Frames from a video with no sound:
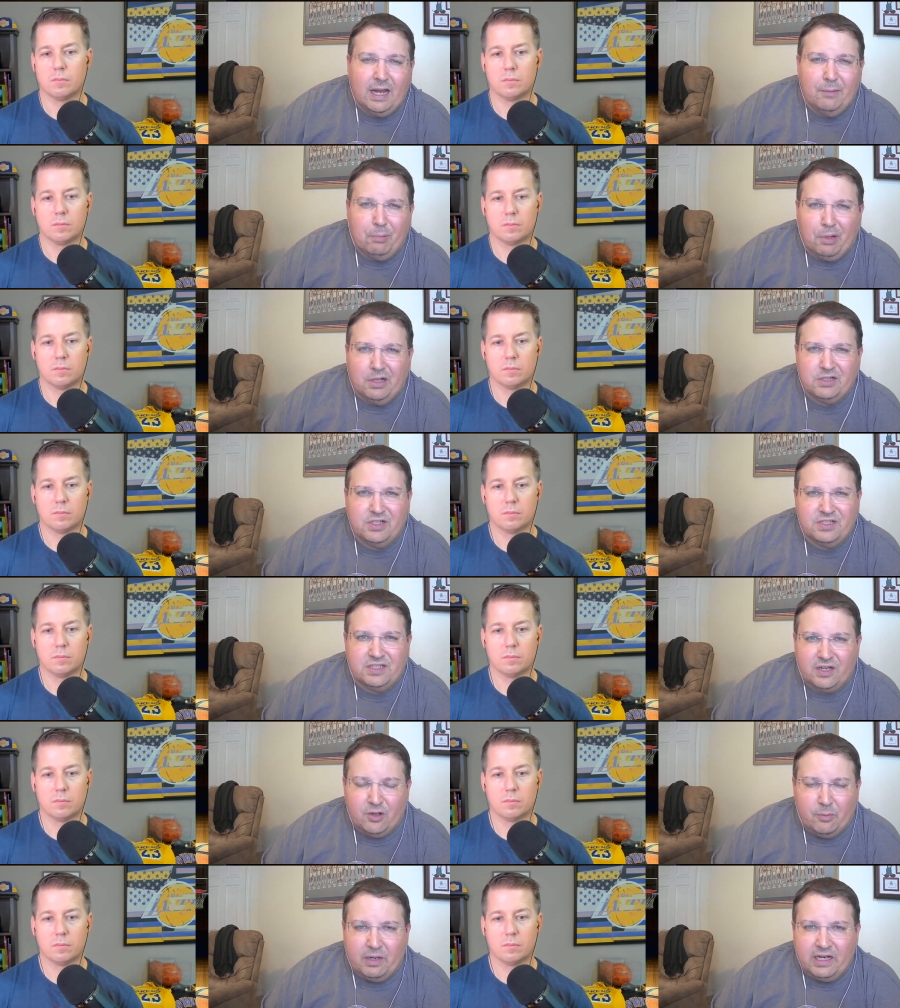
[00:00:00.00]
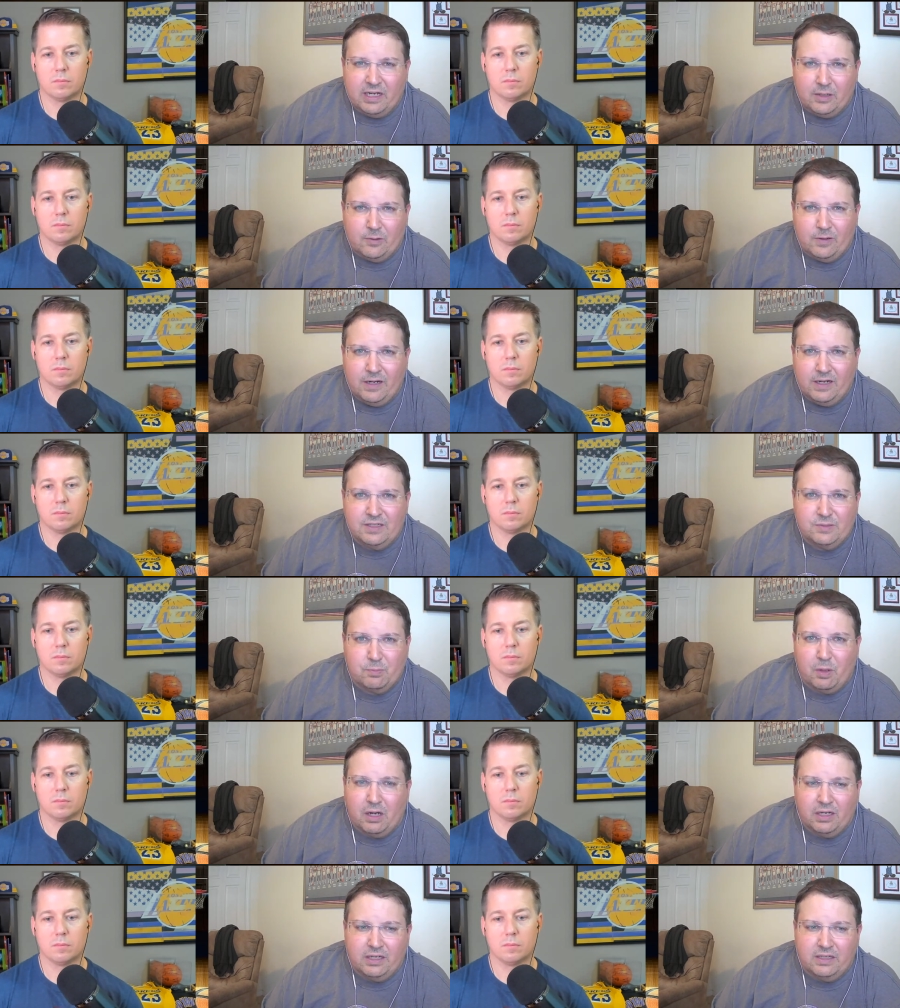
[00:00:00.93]
Speaker 1: I apologize. I know my internet is
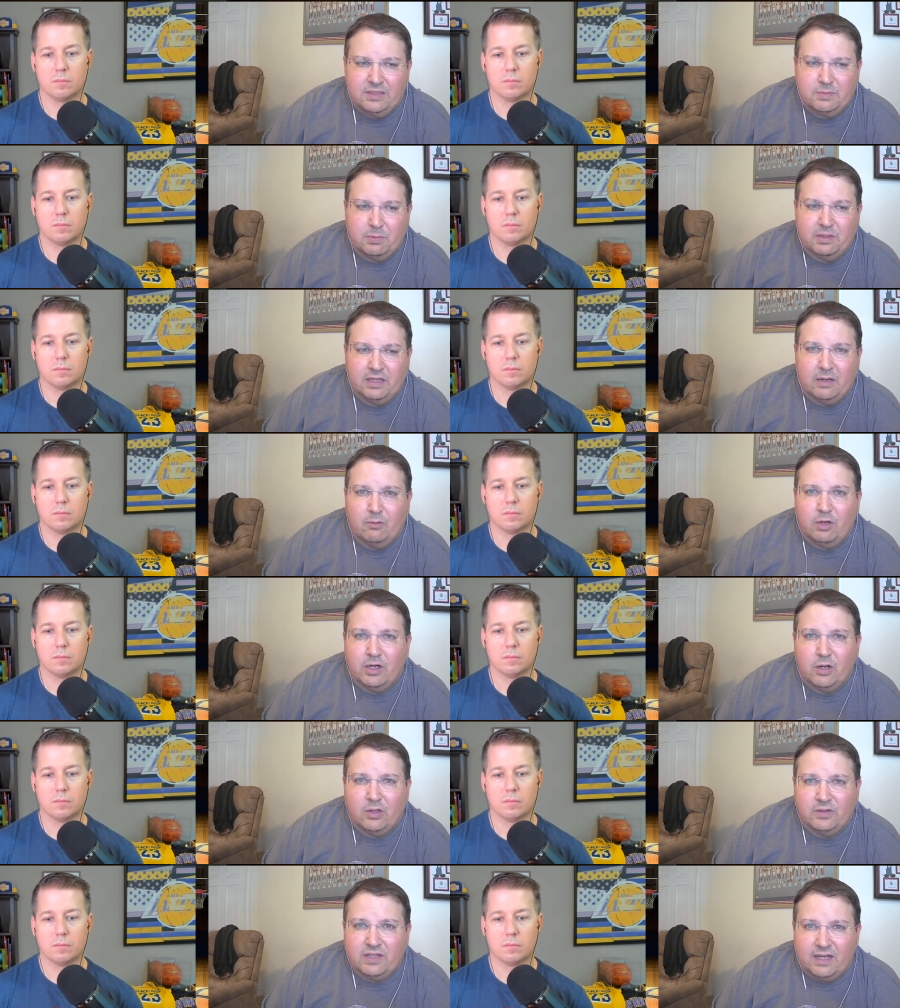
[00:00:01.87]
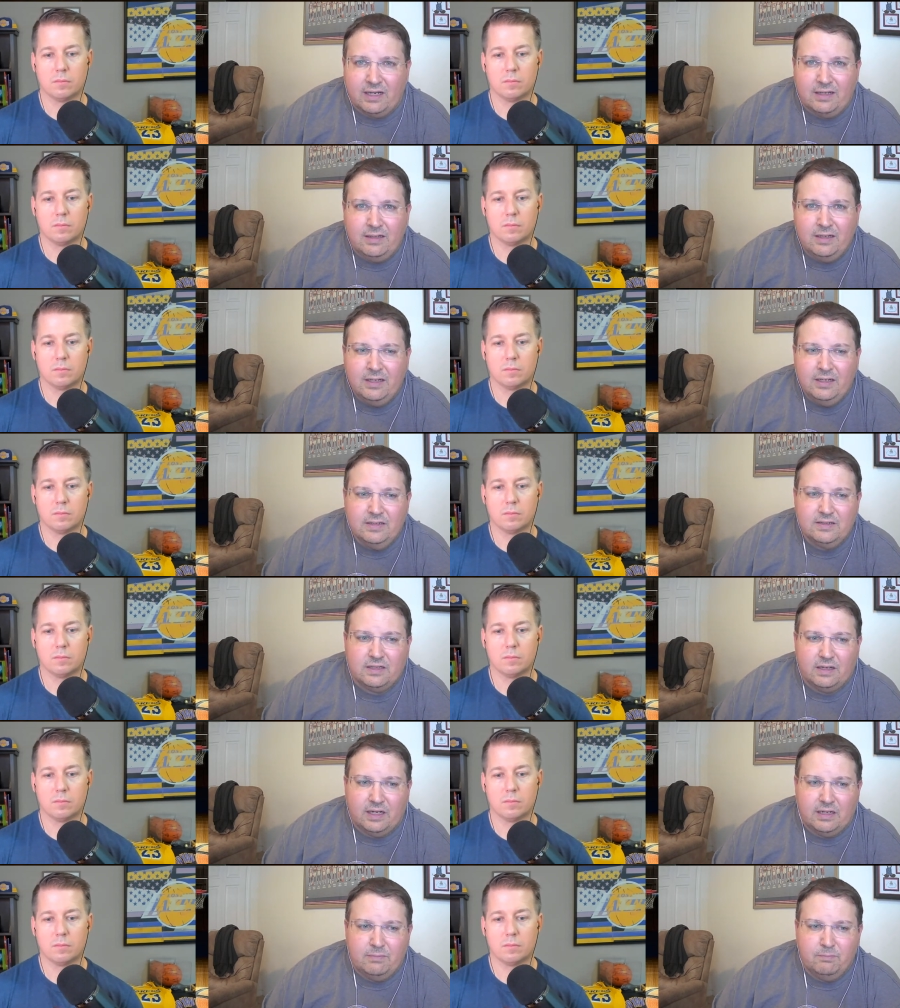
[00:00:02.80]
spotty. It's been that way all day
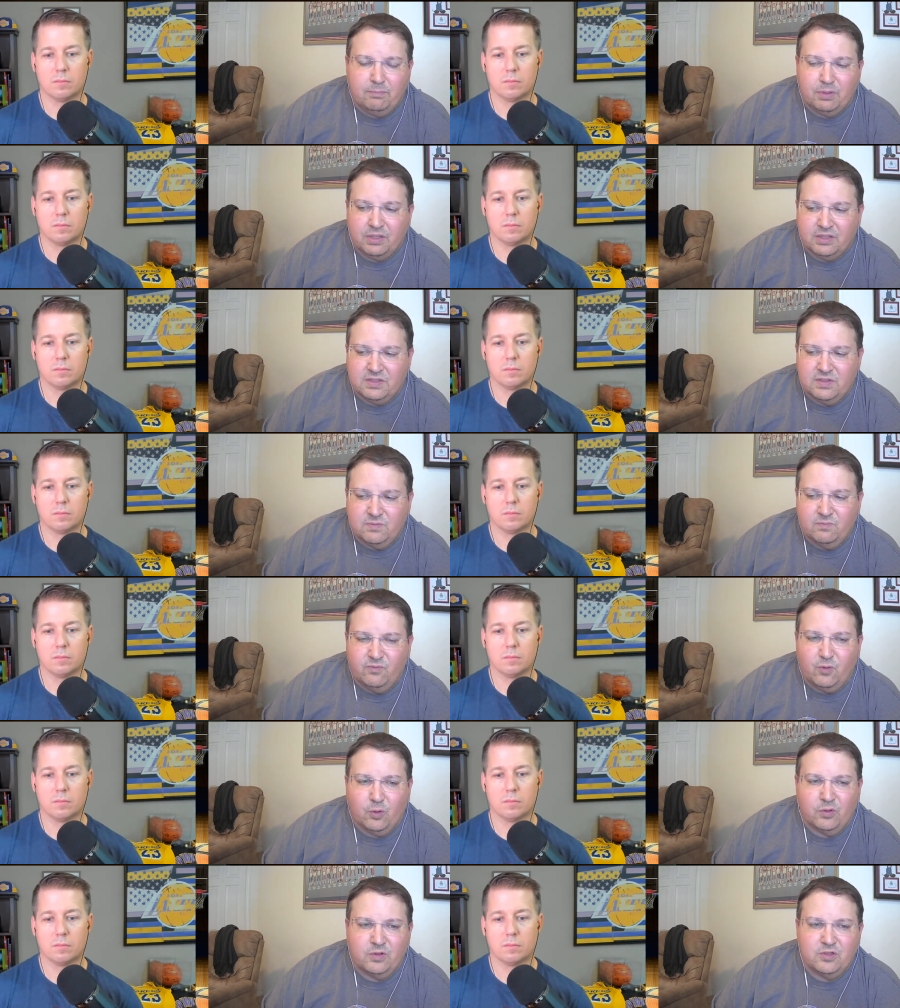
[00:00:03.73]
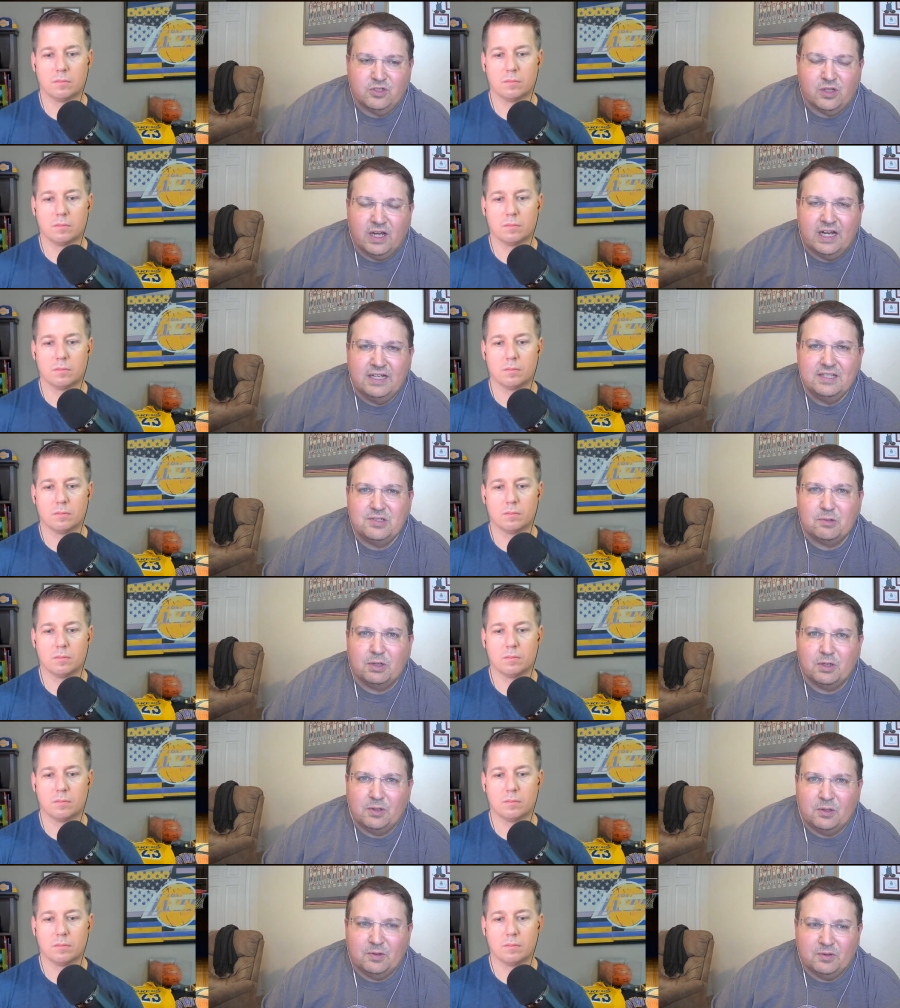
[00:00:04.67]
today, but it's Fourth of July, so I
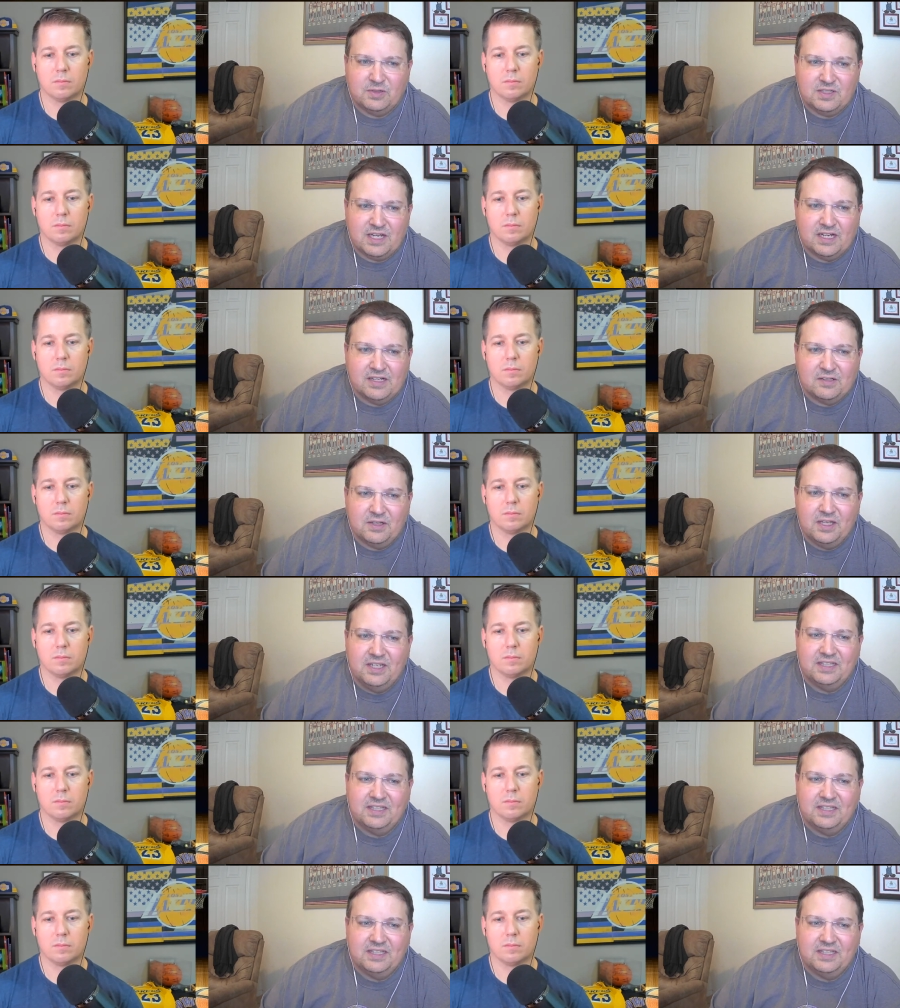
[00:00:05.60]
don't know exactly